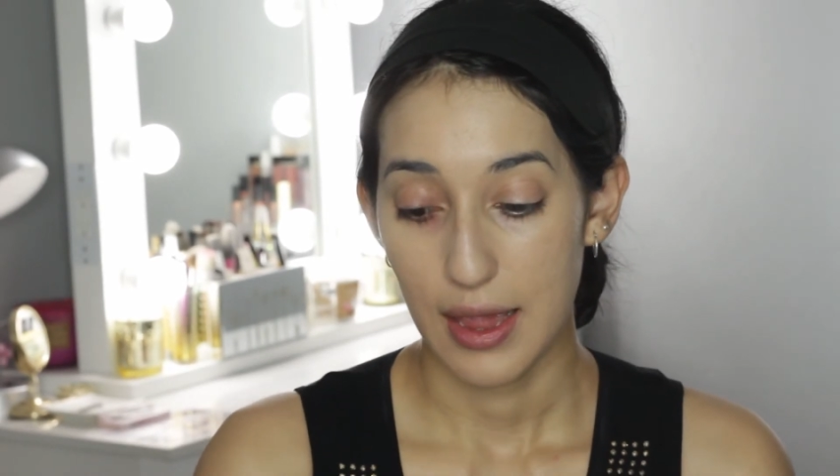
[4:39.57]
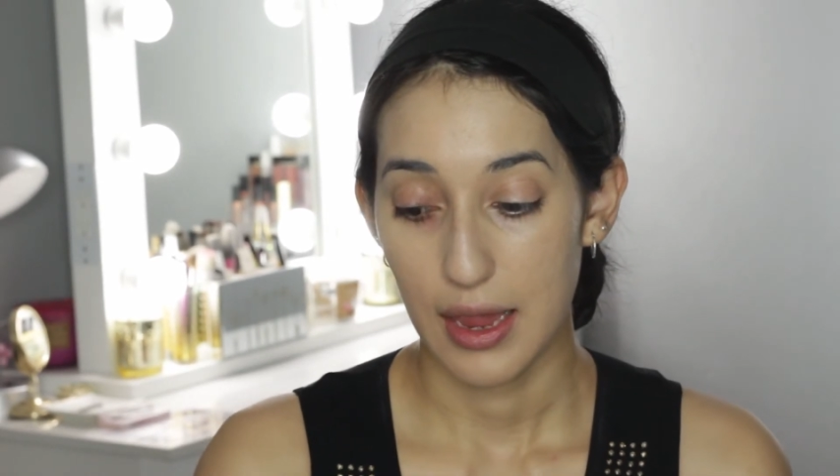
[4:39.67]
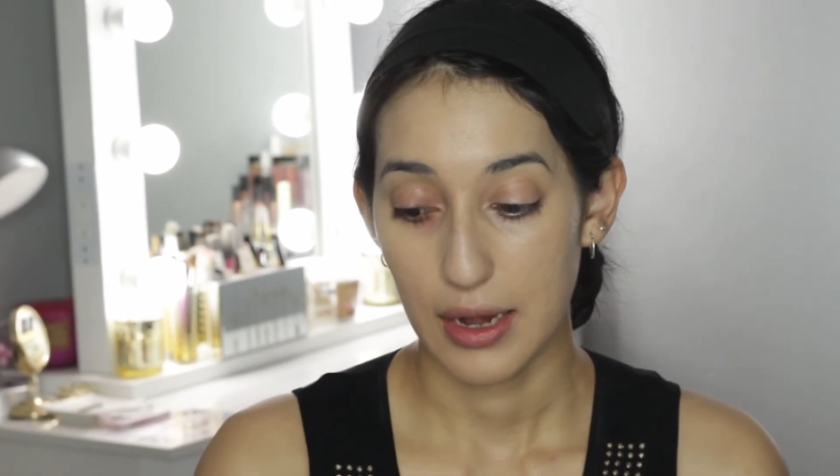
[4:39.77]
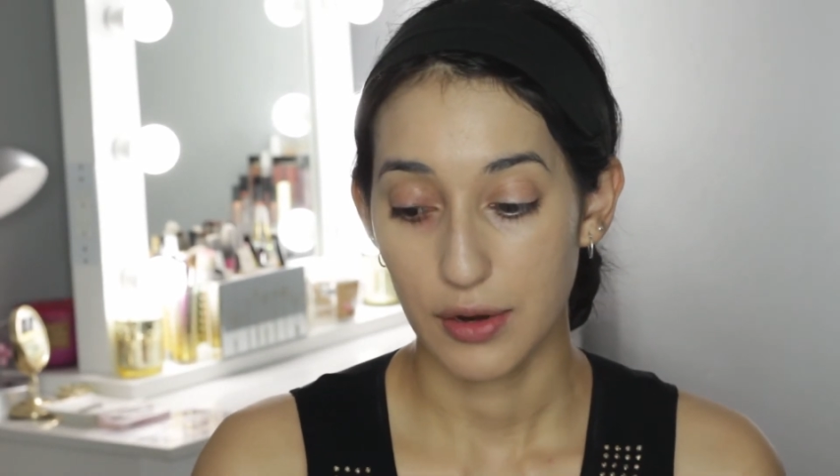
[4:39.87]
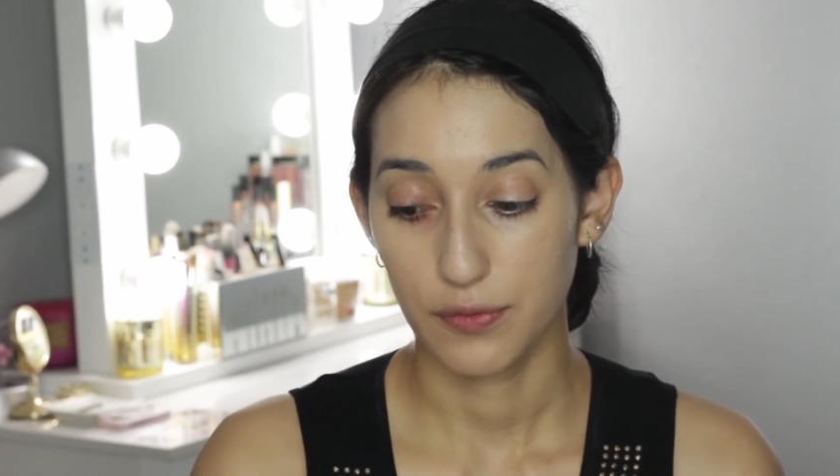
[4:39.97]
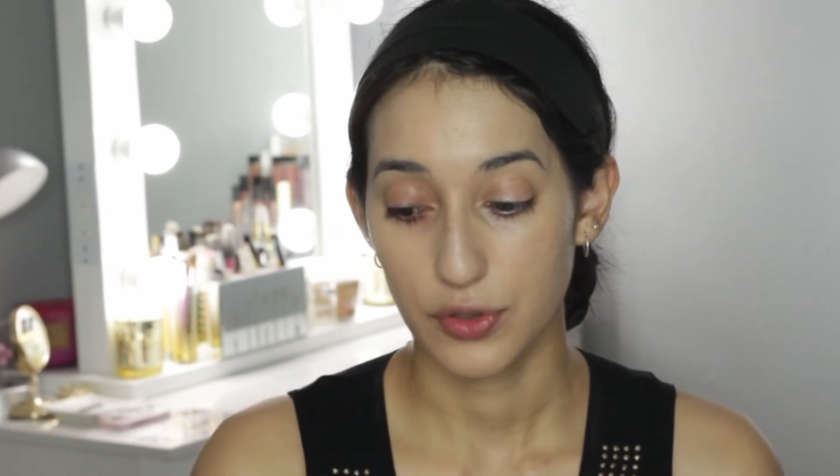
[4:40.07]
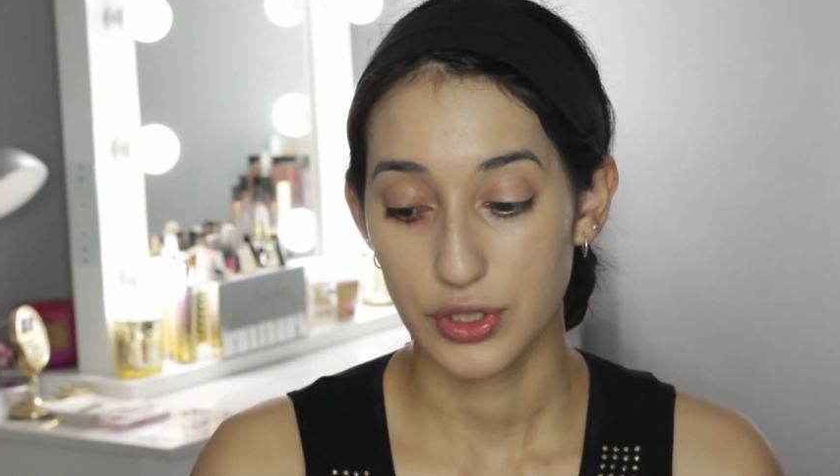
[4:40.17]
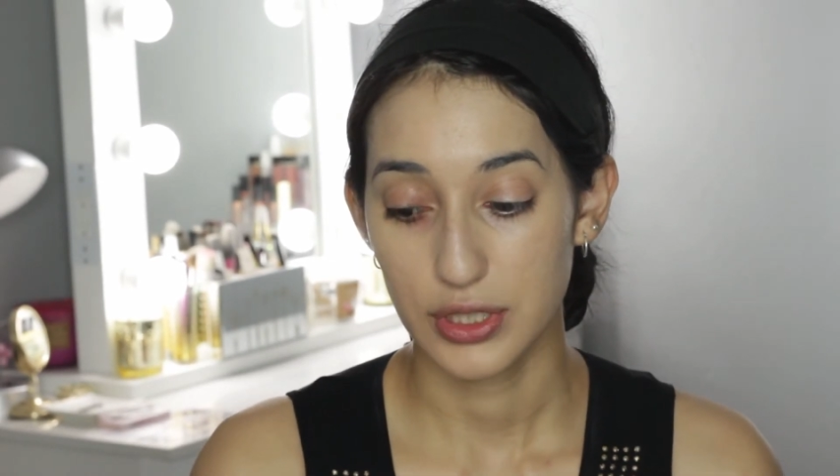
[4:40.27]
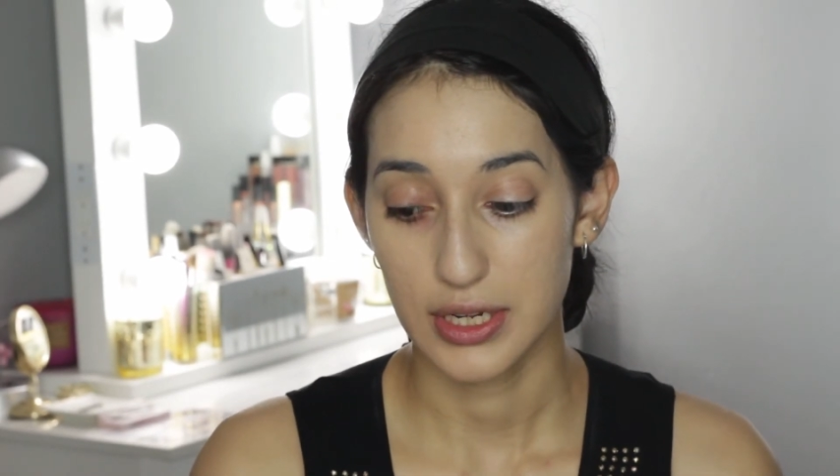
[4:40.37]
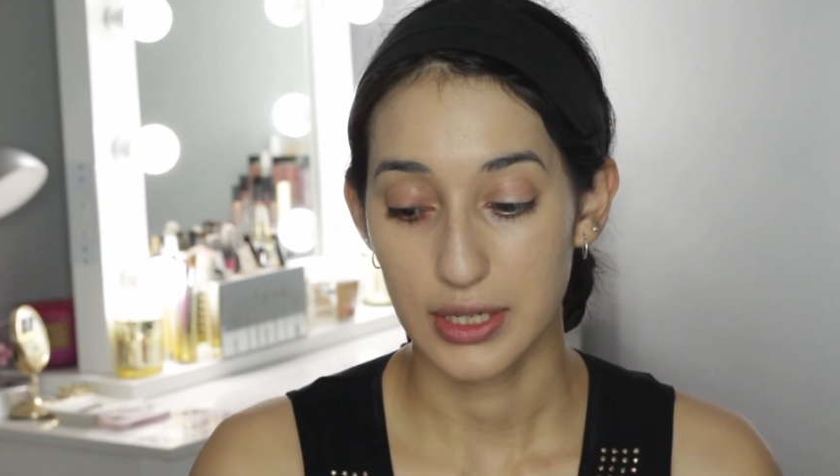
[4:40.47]
And
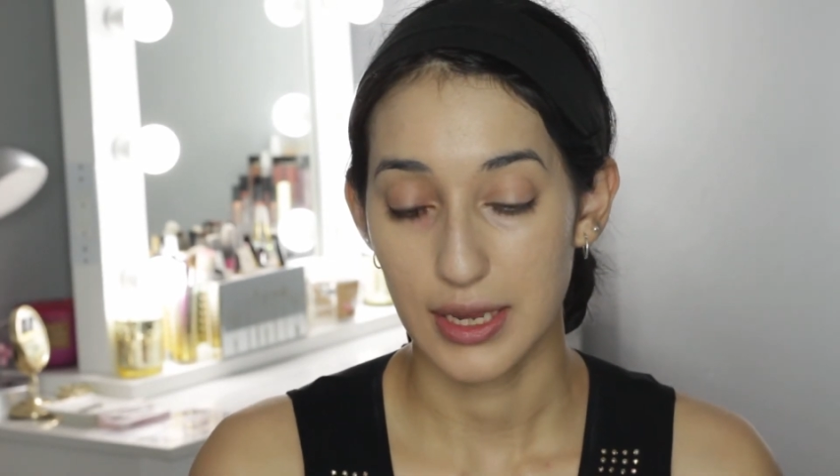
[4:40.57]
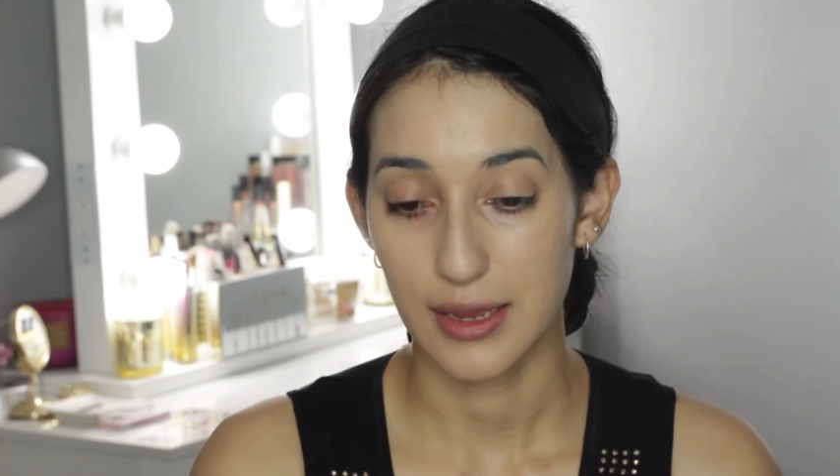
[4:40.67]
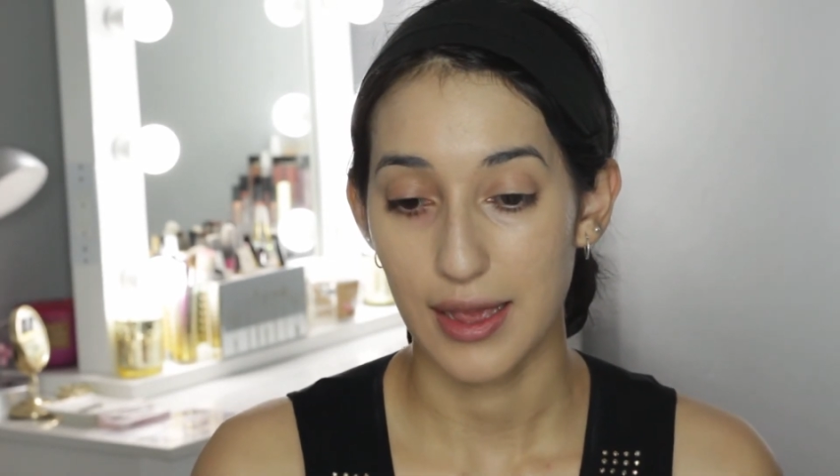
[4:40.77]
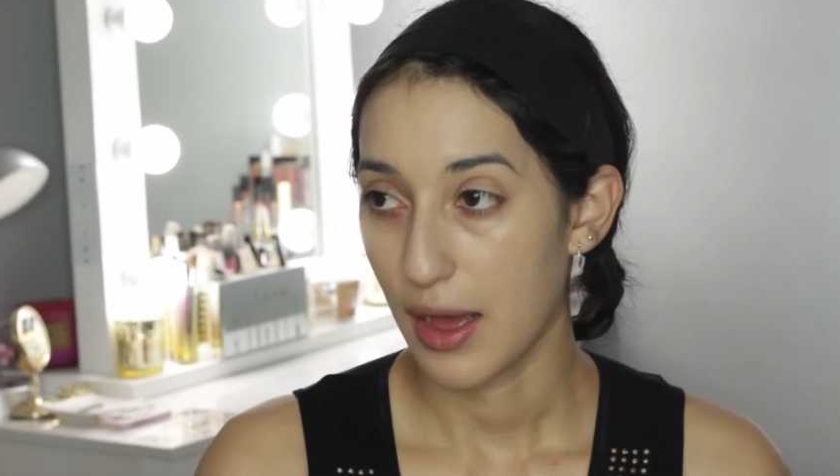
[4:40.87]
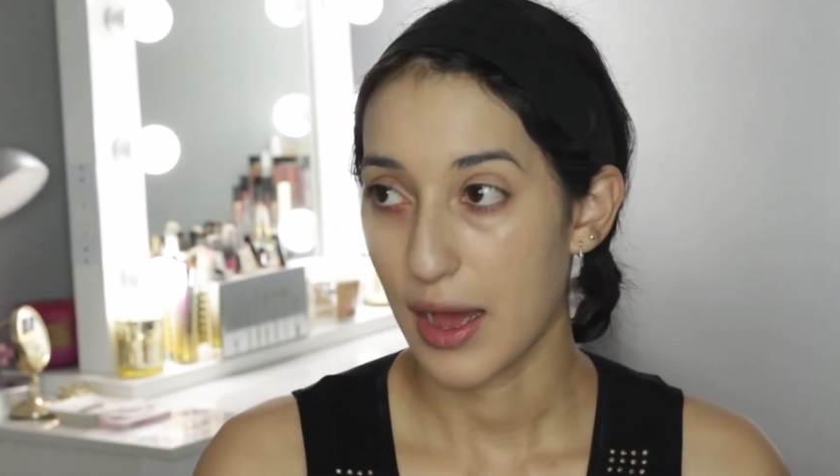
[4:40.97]
unfortunately,